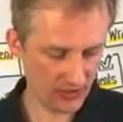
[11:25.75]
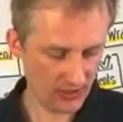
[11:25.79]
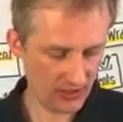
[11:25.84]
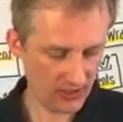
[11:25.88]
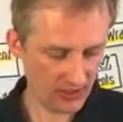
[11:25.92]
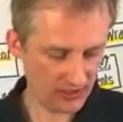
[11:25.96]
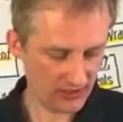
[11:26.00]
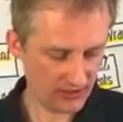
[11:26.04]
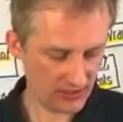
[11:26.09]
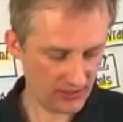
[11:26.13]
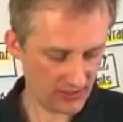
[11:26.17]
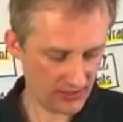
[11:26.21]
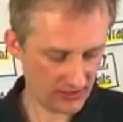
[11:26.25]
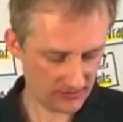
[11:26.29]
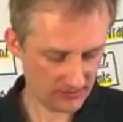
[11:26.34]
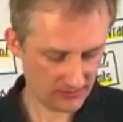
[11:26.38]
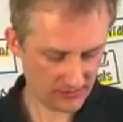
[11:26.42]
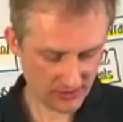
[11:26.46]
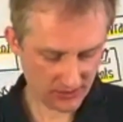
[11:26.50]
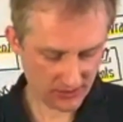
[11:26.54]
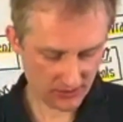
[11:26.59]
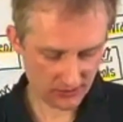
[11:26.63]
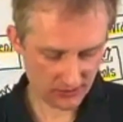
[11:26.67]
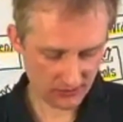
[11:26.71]
Yeah,
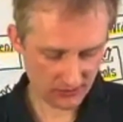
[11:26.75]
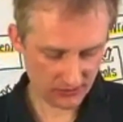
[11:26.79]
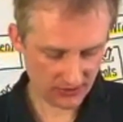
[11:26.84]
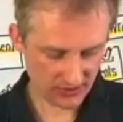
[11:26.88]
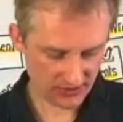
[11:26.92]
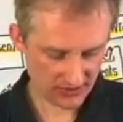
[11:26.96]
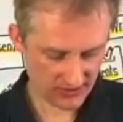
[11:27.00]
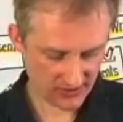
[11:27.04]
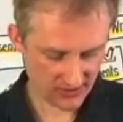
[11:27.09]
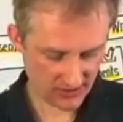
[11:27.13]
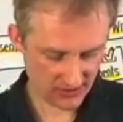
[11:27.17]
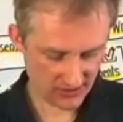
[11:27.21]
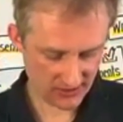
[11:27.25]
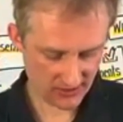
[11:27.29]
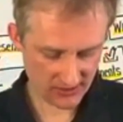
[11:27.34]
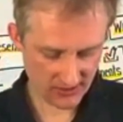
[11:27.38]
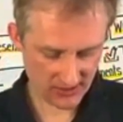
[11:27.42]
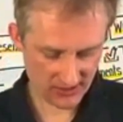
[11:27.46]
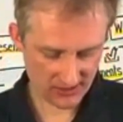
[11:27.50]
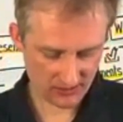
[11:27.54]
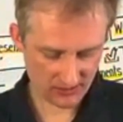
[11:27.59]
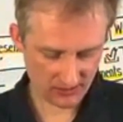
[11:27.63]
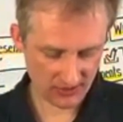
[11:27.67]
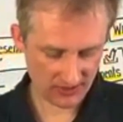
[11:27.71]
so
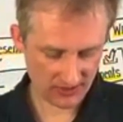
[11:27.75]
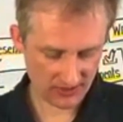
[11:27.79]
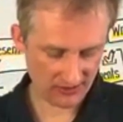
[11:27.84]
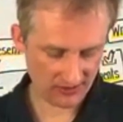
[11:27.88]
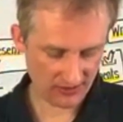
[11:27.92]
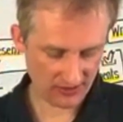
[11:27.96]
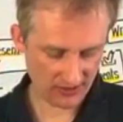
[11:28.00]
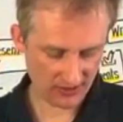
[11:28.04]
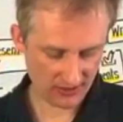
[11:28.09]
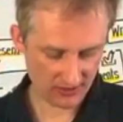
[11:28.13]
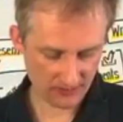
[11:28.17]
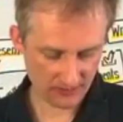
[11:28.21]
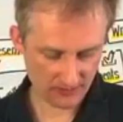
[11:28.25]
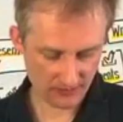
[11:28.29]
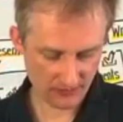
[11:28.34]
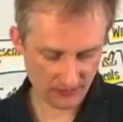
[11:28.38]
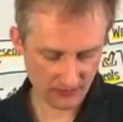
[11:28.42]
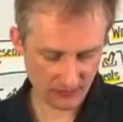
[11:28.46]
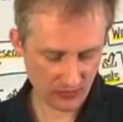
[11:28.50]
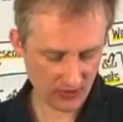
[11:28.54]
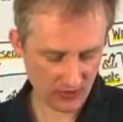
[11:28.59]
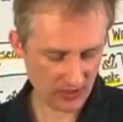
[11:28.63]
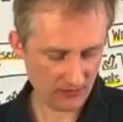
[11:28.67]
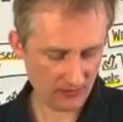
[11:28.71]
that's one thing.
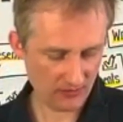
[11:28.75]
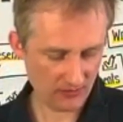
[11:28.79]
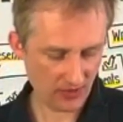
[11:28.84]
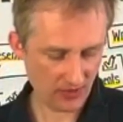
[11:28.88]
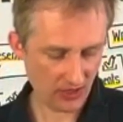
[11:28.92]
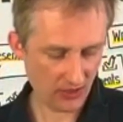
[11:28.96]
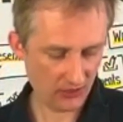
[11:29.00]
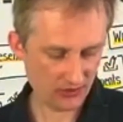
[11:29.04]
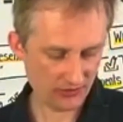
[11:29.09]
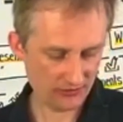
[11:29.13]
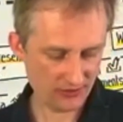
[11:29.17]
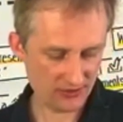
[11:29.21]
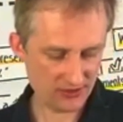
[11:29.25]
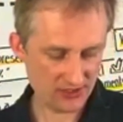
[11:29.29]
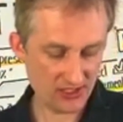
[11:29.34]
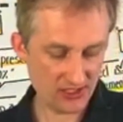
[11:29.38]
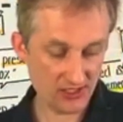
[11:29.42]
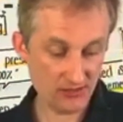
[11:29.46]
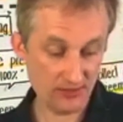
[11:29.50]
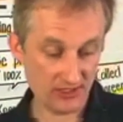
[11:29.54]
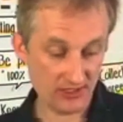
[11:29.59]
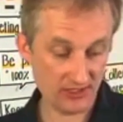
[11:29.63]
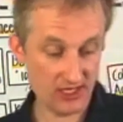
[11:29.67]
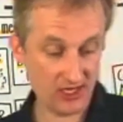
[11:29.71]
Out of the team,
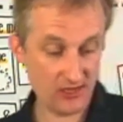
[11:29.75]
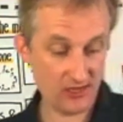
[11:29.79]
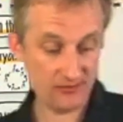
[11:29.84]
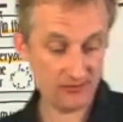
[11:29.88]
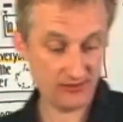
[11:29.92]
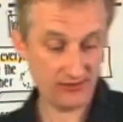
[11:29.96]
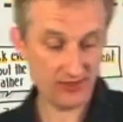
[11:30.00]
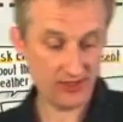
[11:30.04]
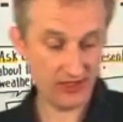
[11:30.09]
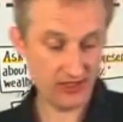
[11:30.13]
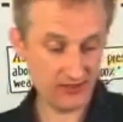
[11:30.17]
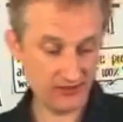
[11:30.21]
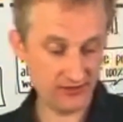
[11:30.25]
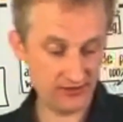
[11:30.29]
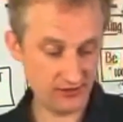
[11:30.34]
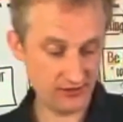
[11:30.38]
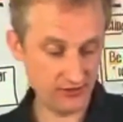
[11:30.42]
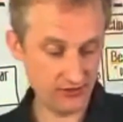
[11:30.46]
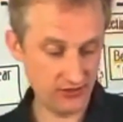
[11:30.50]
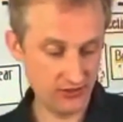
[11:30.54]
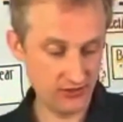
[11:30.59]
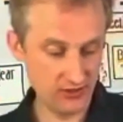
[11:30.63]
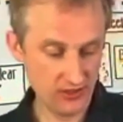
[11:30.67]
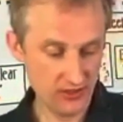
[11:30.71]
there comes an
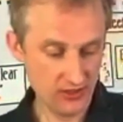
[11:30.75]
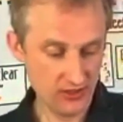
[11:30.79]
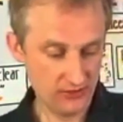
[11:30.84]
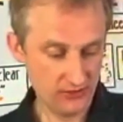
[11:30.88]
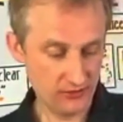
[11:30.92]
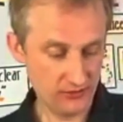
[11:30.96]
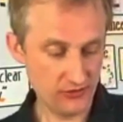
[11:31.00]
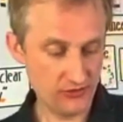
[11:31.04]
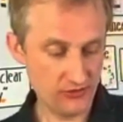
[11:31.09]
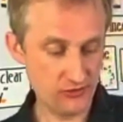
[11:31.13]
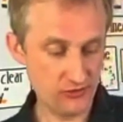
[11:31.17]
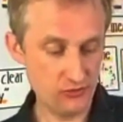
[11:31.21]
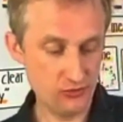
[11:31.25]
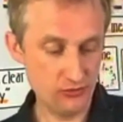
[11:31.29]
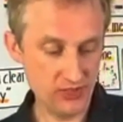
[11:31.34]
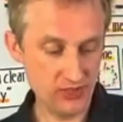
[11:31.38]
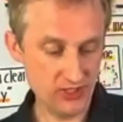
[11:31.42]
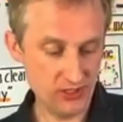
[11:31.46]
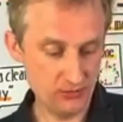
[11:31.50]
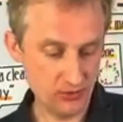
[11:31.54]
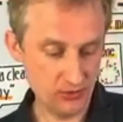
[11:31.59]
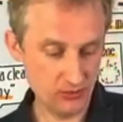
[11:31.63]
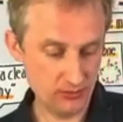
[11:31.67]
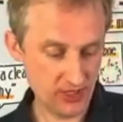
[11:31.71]
answer. For Zoom,
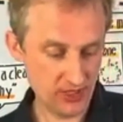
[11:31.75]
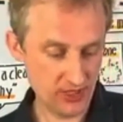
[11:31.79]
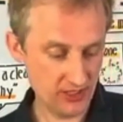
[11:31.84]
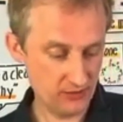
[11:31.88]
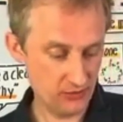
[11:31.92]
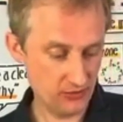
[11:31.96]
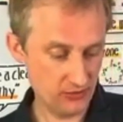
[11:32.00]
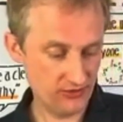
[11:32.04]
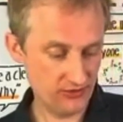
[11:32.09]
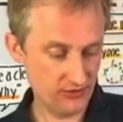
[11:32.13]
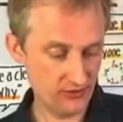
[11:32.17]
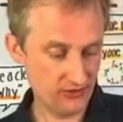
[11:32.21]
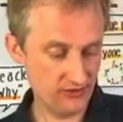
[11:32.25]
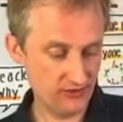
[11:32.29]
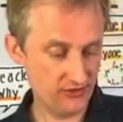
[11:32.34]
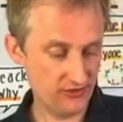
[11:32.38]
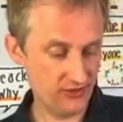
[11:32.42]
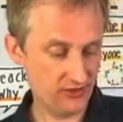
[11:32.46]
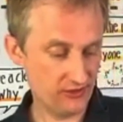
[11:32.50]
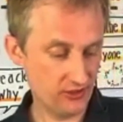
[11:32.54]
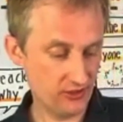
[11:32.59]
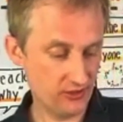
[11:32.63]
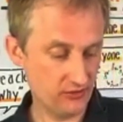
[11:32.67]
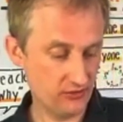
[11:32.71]
minimum bandwidth is
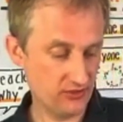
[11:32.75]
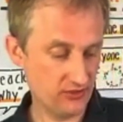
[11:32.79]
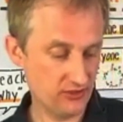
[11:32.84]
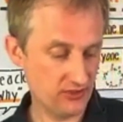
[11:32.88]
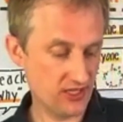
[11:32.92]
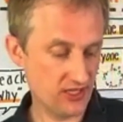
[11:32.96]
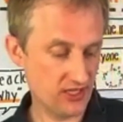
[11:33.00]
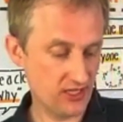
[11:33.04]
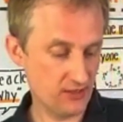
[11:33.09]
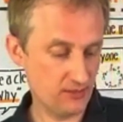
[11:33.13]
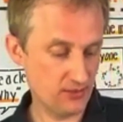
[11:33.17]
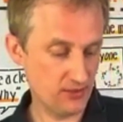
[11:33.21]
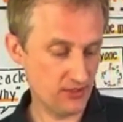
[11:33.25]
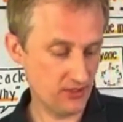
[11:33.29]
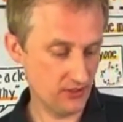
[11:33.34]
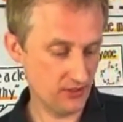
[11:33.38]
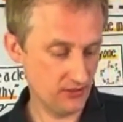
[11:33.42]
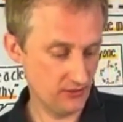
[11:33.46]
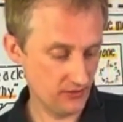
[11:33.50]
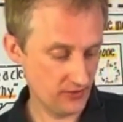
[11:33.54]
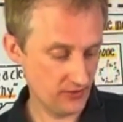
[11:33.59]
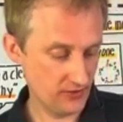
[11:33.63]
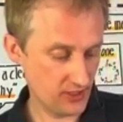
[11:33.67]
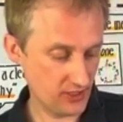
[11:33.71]
600
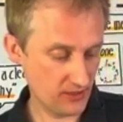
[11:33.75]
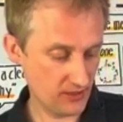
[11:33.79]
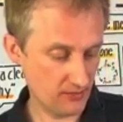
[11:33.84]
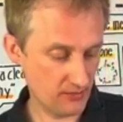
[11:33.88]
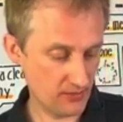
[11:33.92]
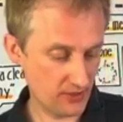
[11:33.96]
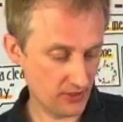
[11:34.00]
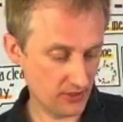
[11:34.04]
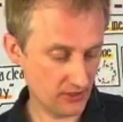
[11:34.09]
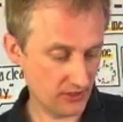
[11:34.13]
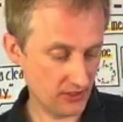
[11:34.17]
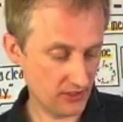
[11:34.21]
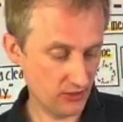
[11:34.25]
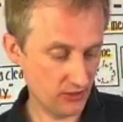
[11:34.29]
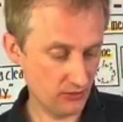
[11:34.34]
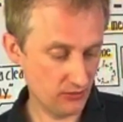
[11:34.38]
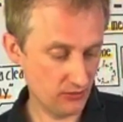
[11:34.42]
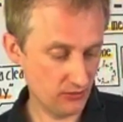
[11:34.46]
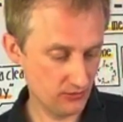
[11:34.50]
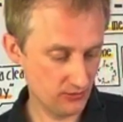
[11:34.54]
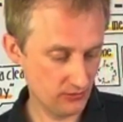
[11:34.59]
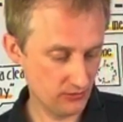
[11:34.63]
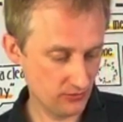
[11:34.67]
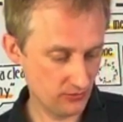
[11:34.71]

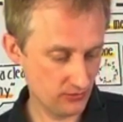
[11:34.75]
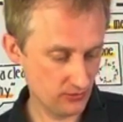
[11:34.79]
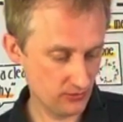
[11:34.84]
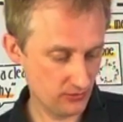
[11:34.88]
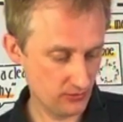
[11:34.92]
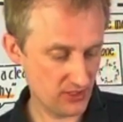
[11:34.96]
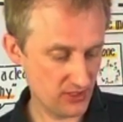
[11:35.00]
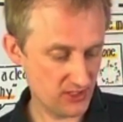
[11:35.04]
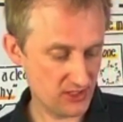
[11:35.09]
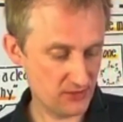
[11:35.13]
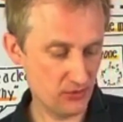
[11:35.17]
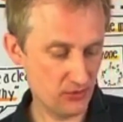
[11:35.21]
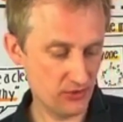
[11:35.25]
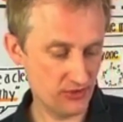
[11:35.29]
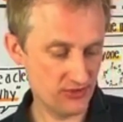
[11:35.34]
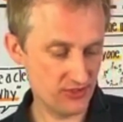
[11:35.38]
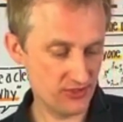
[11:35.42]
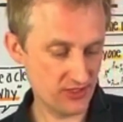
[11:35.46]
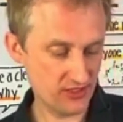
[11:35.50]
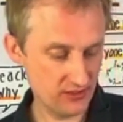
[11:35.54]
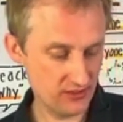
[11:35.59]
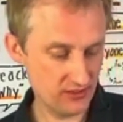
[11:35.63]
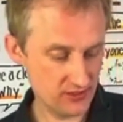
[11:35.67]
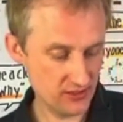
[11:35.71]
kilobits per
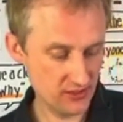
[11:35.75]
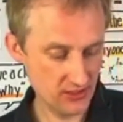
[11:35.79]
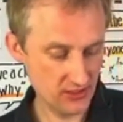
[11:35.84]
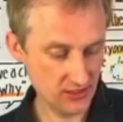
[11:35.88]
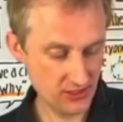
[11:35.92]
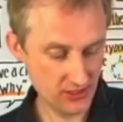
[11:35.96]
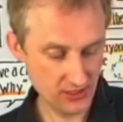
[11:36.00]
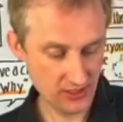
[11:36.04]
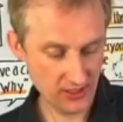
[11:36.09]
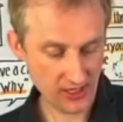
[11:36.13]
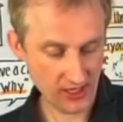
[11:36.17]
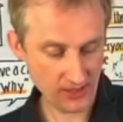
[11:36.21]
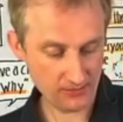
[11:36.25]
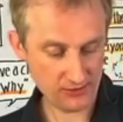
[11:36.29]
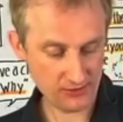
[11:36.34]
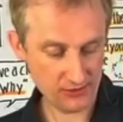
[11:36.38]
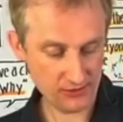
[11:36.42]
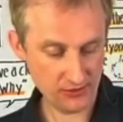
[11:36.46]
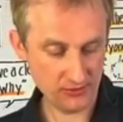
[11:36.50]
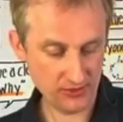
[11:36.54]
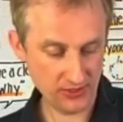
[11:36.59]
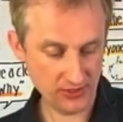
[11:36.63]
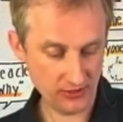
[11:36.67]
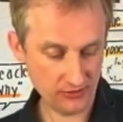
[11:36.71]
second,
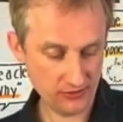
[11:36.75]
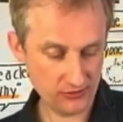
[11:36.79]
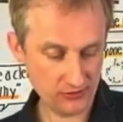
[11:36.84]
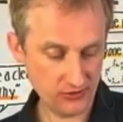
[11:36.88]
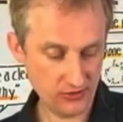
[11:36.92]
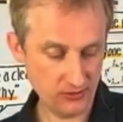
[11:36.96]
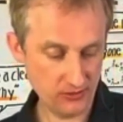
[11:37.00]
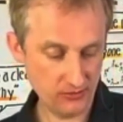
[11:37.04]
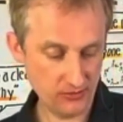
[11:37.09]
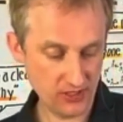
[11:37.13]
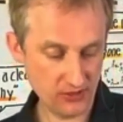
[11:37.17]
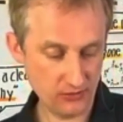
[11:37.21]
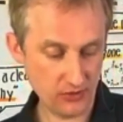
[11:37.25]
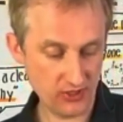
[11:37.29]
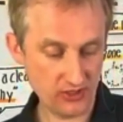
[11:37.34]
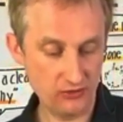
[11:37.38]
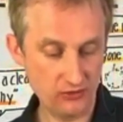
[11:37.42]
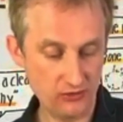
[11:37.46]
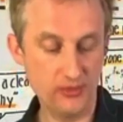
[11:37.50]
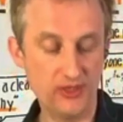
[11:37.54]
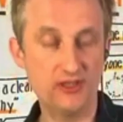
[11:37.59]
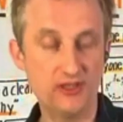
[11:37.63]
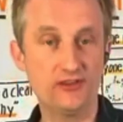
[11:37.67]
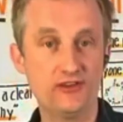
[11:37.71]
upstream, downstream, and
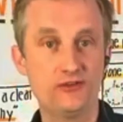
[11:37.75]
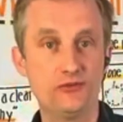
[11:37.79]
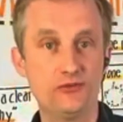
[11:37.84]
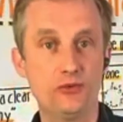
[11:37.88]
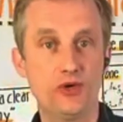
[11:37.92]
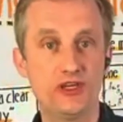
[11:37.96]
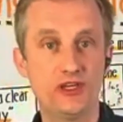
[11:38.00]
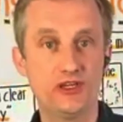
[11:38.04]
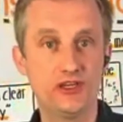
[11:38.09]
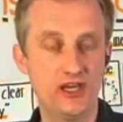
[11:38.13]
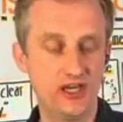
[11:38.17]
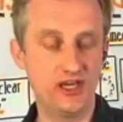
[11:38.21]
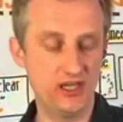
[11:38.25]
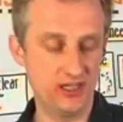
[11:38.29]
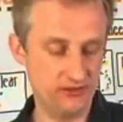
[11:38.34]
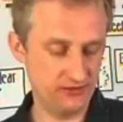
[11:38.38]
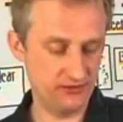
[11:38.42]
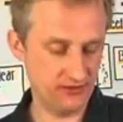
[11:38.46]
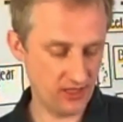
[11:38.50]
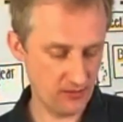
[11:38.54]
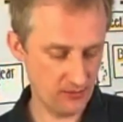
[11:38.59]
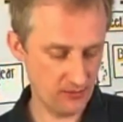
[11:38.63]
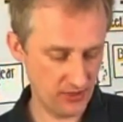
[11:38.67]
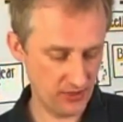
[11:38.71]
recommended is 1.5
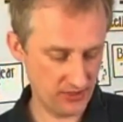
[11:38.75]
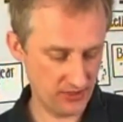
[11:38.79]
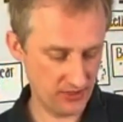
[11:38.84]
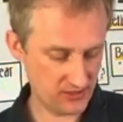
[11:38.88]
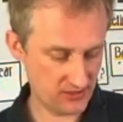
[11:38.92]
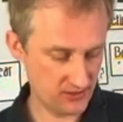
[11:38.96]
Mbits.